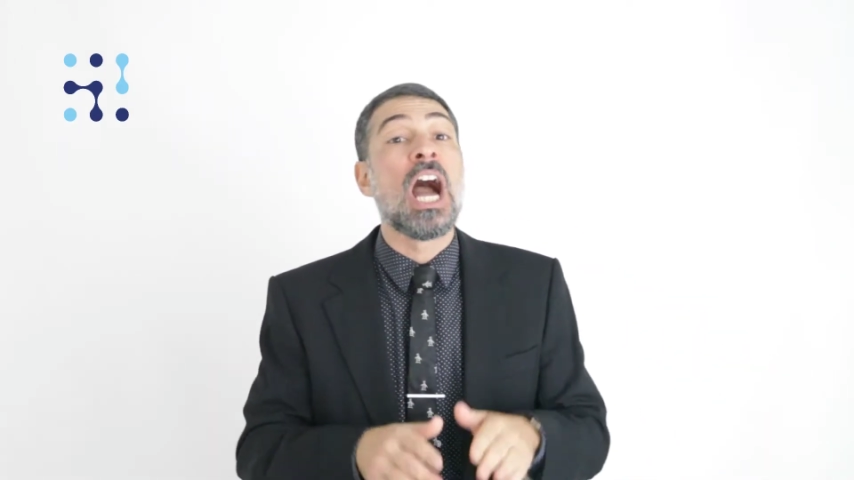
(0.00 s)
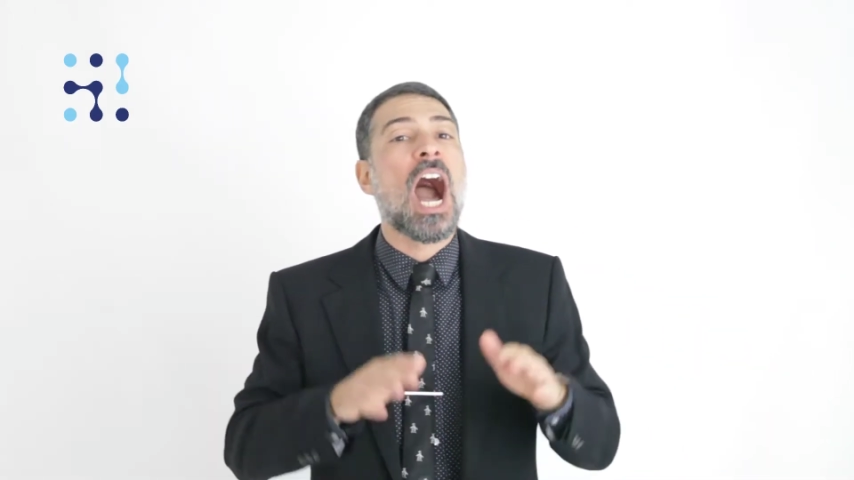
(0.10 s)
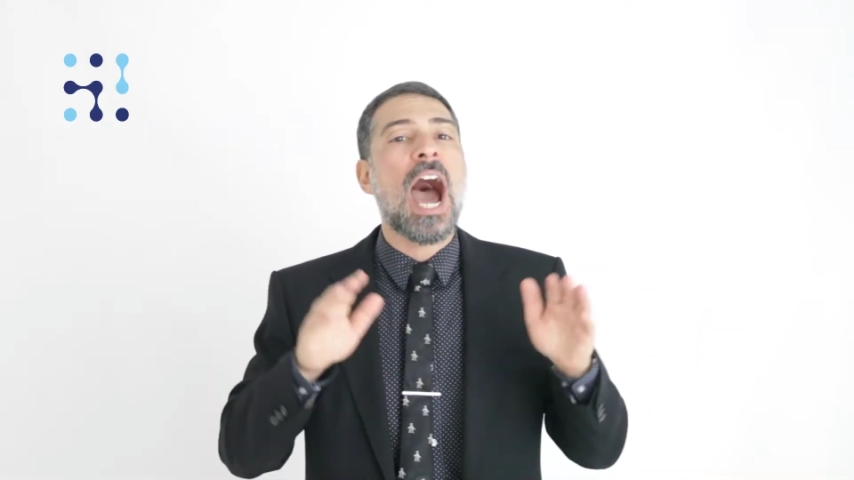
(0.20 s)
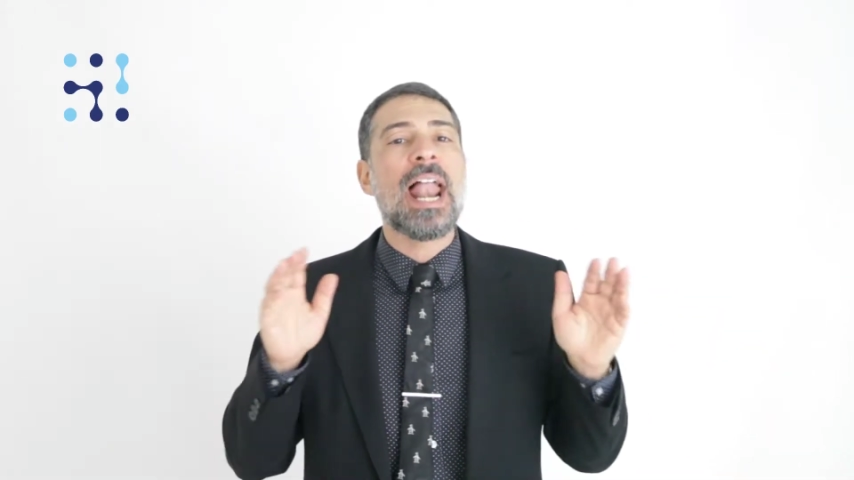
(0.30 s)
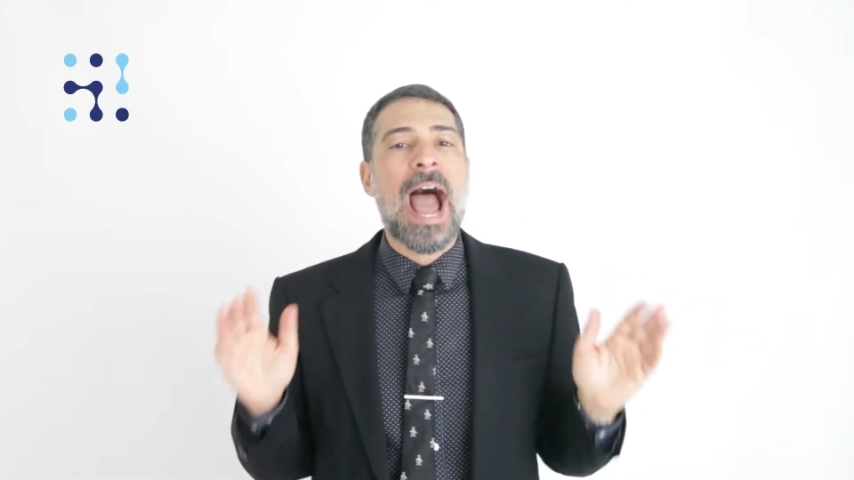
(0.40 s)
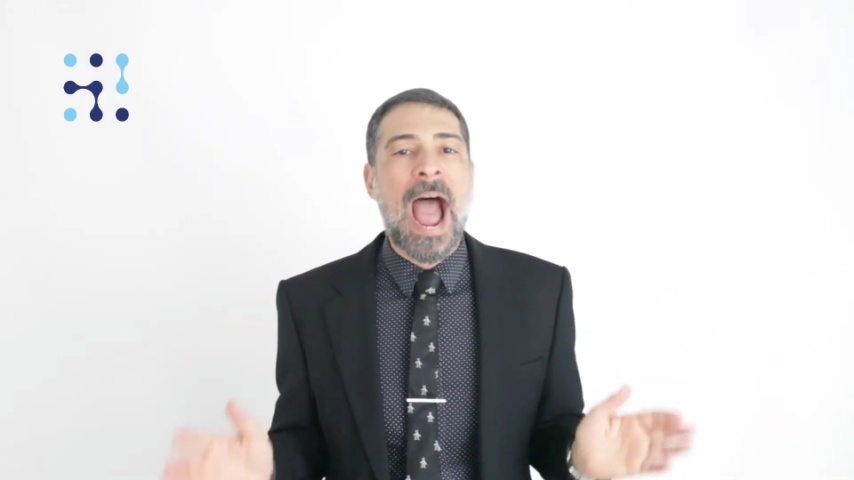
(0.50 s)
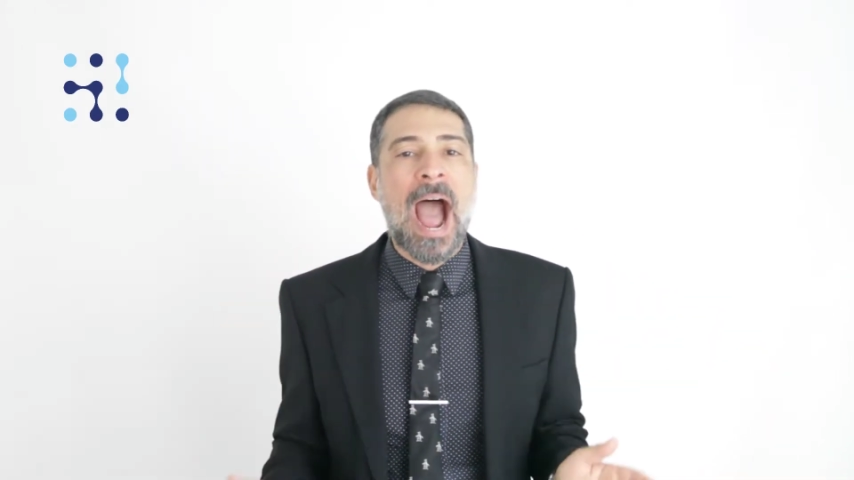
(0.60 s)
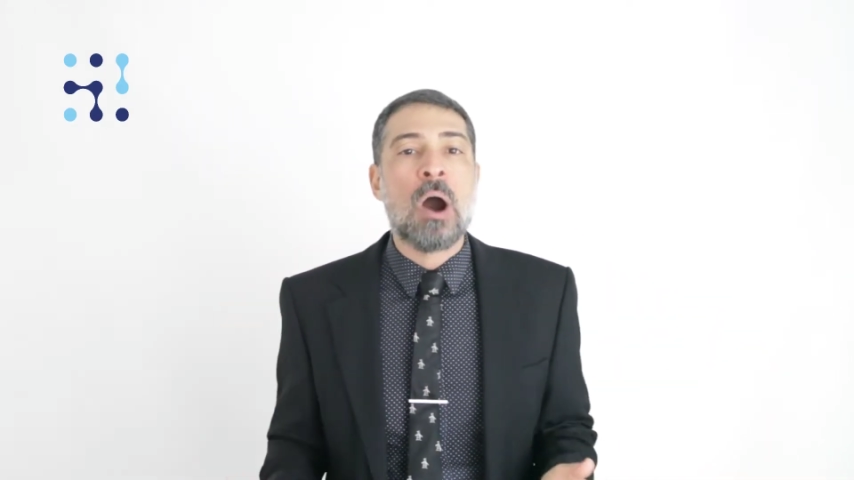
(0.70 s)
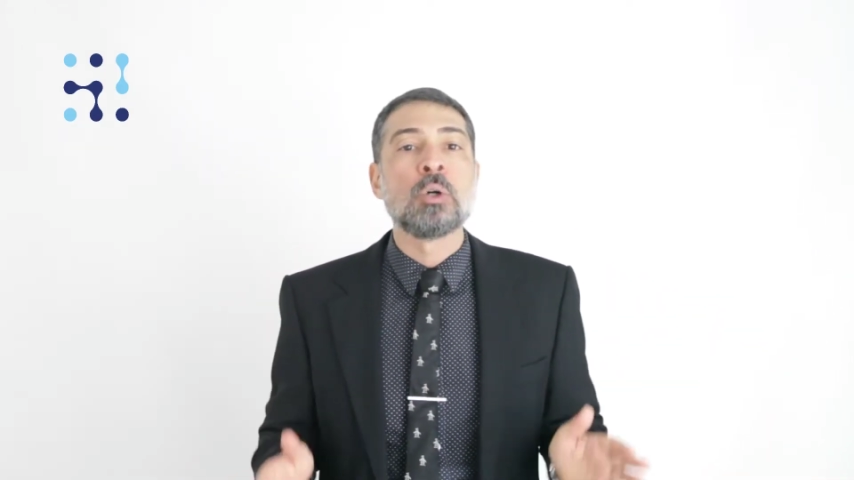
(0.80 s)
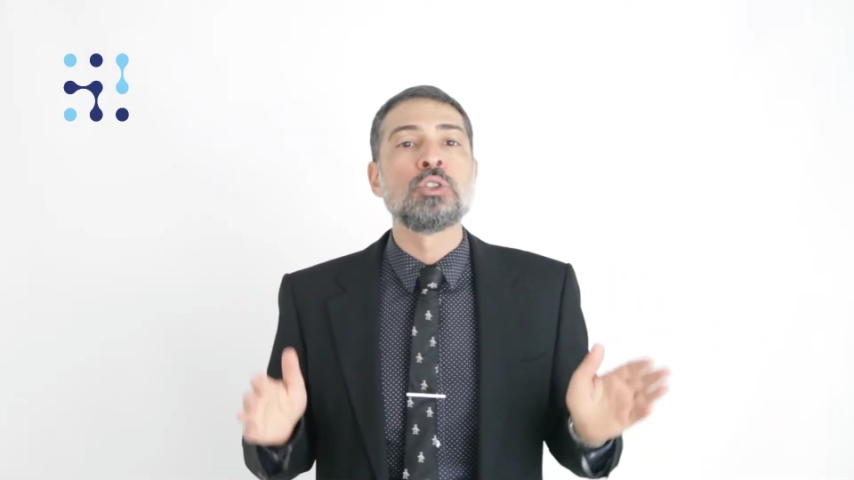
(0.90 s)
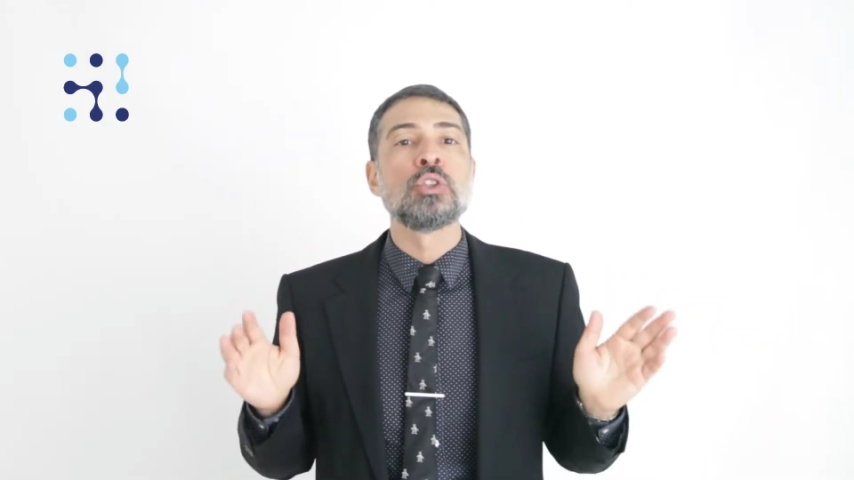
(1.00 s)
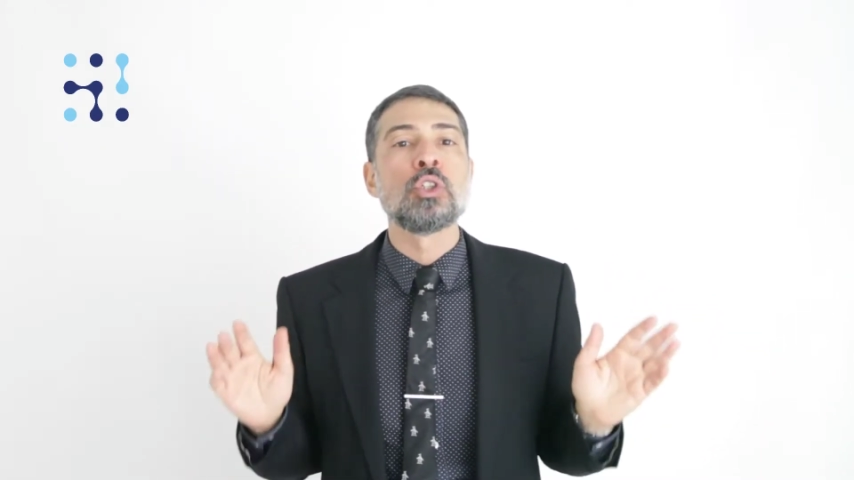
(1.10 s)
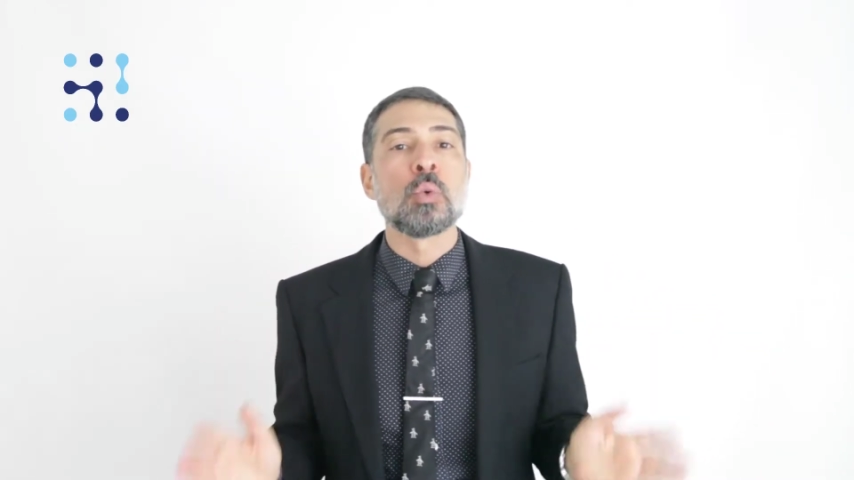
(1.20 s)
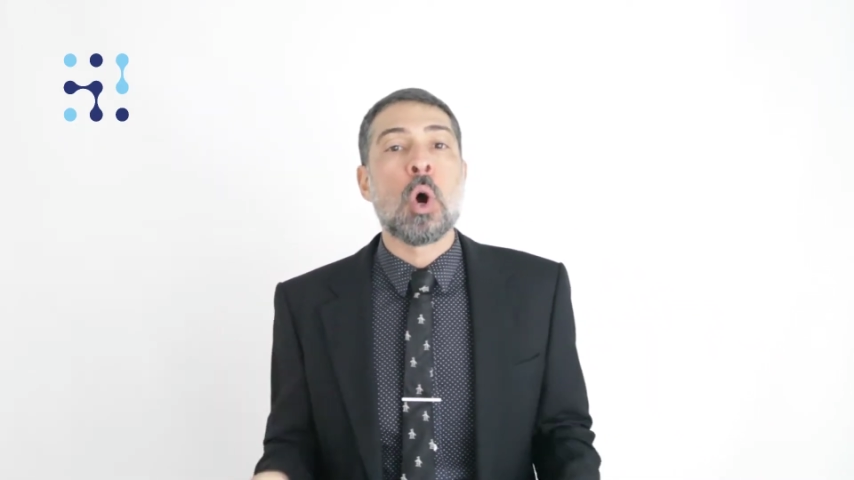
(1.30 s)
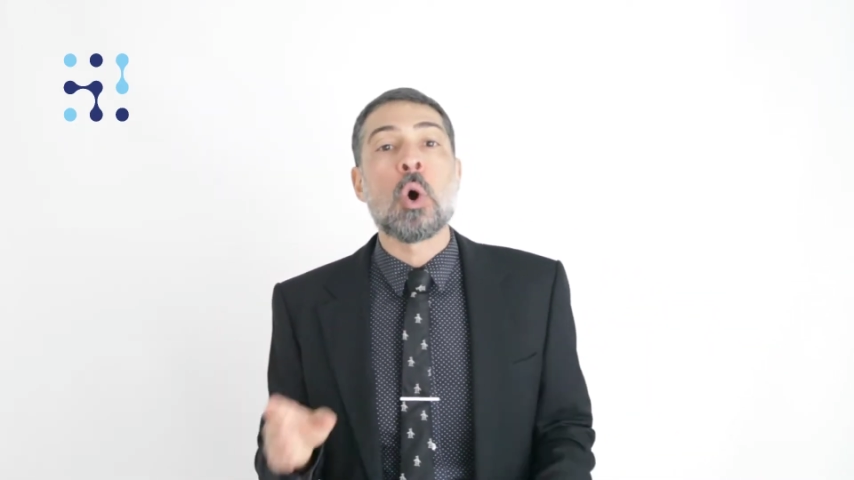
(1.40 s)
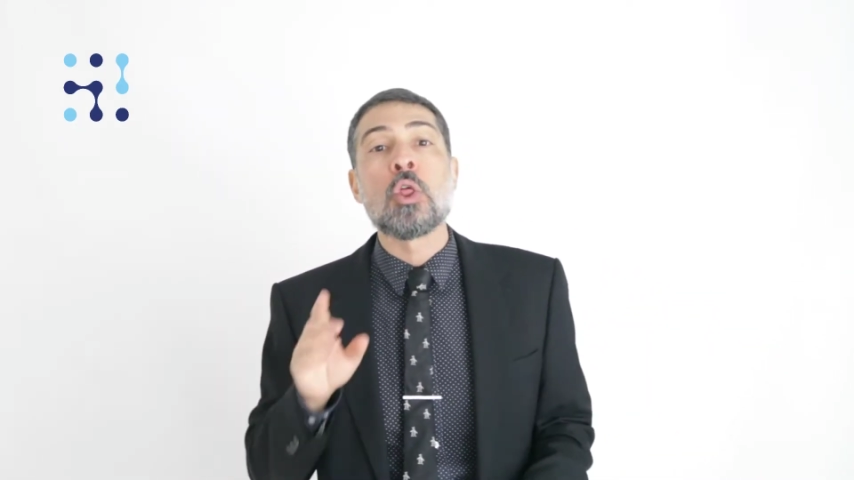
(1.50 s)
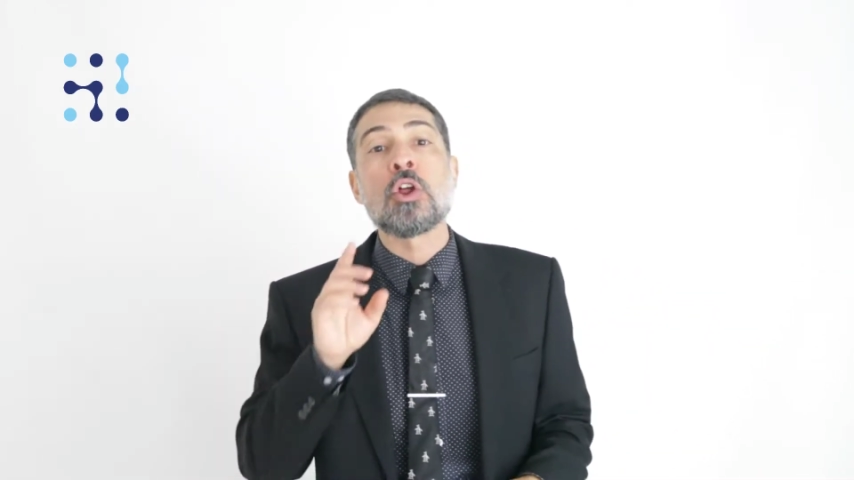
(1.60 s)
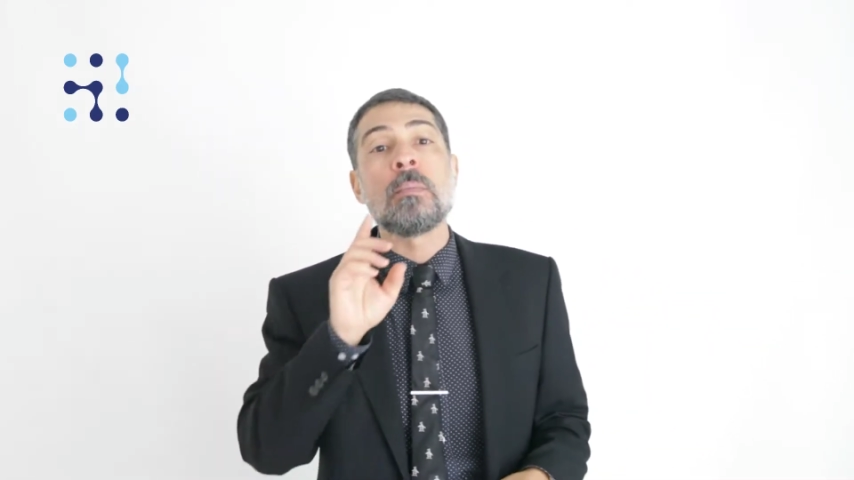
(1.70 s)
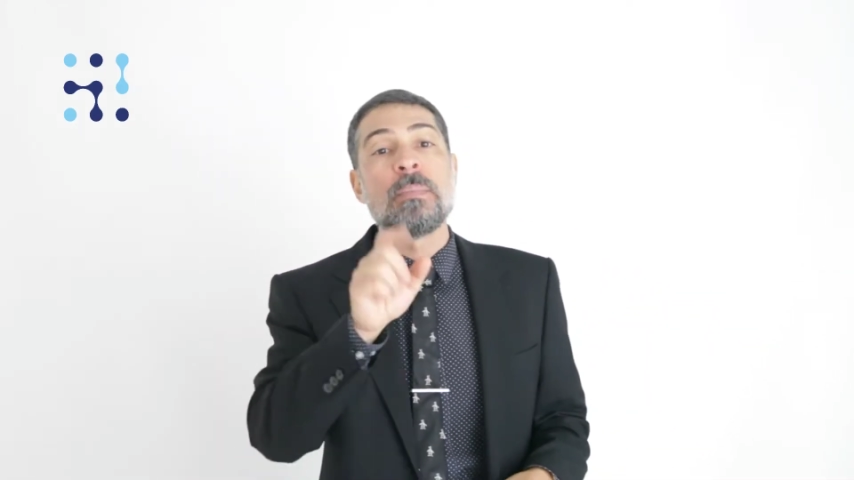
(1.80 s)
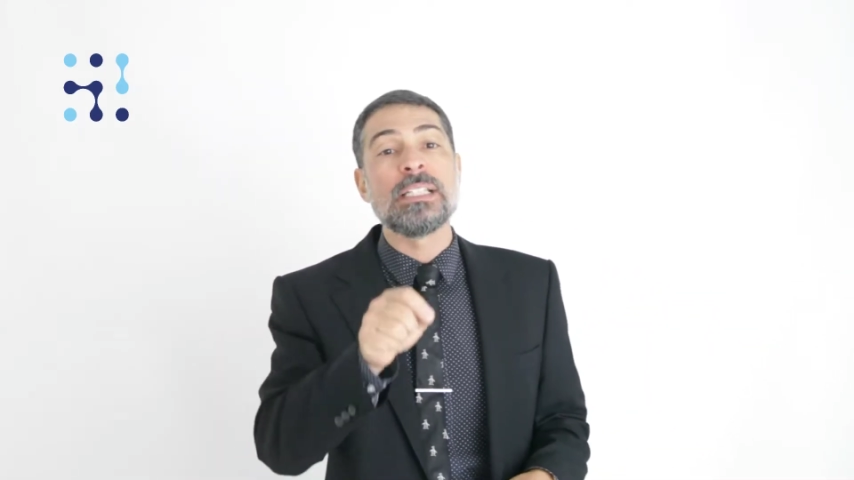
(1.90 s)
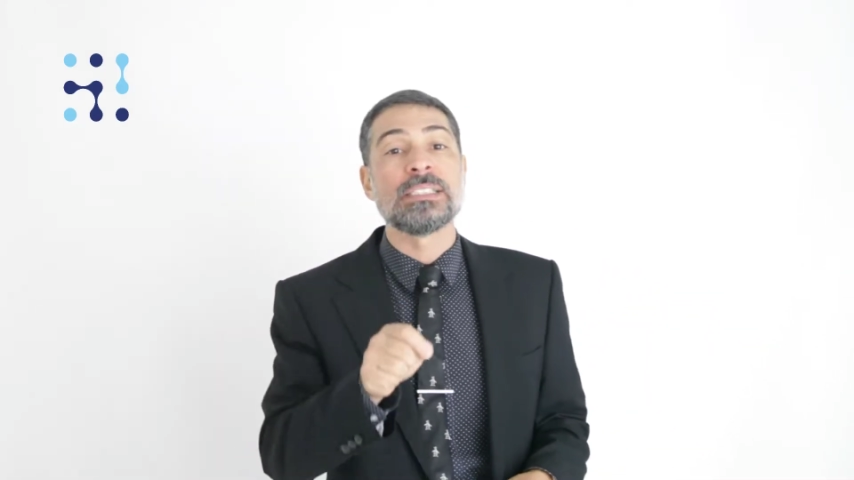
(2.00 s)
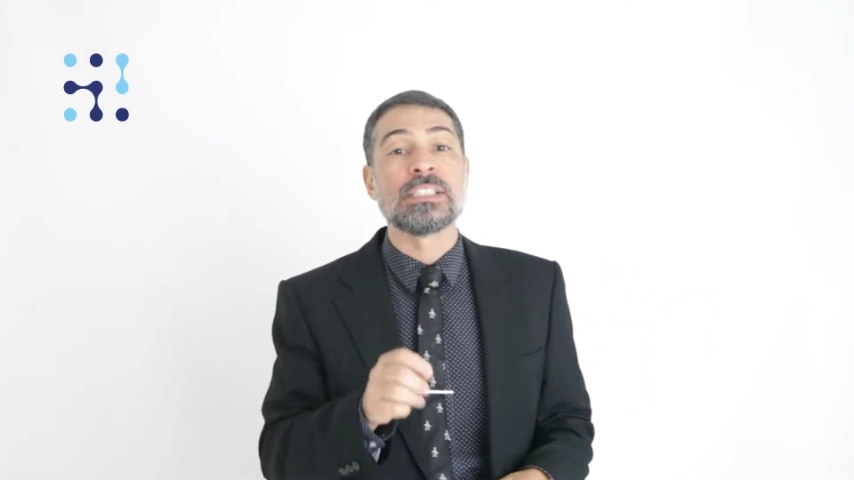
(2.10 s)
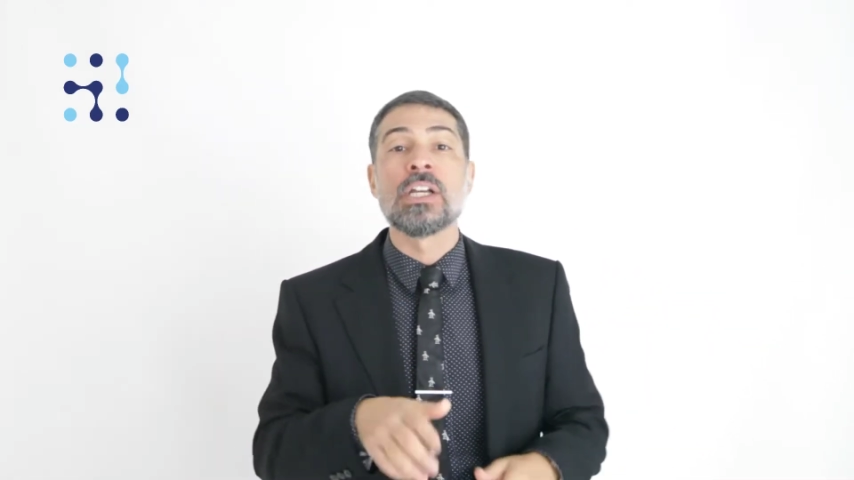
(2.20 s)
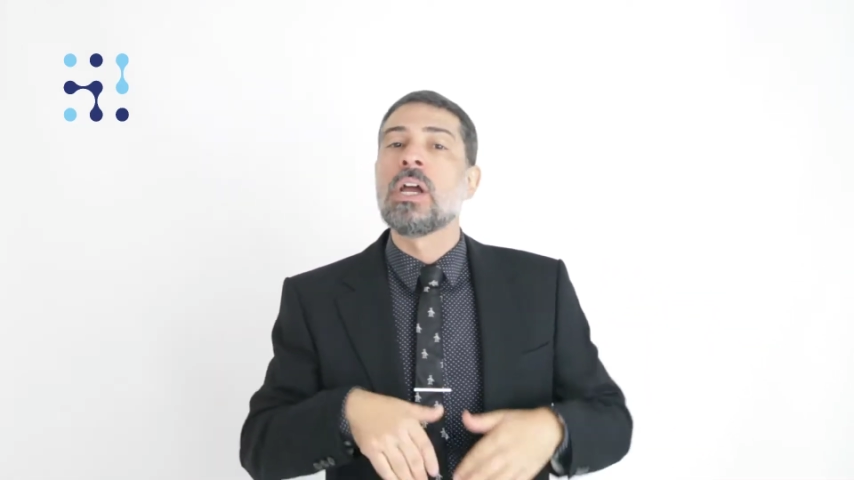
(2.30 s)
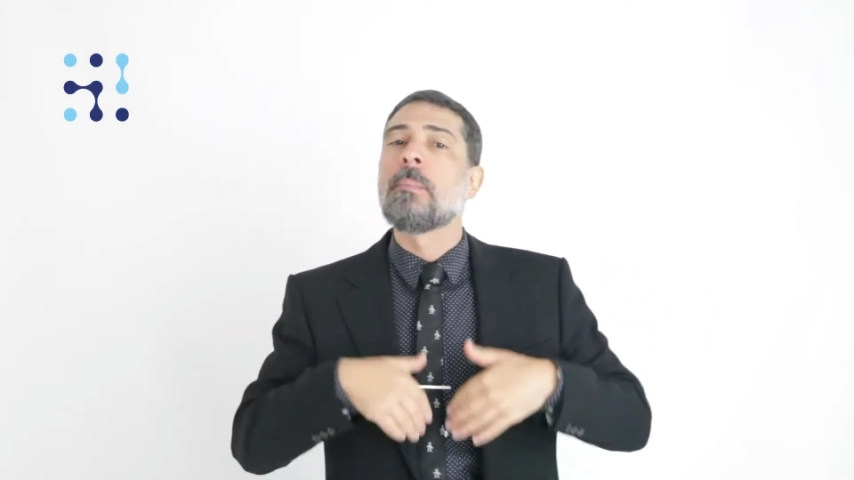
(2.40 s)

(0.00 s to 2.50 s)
on how to grow their business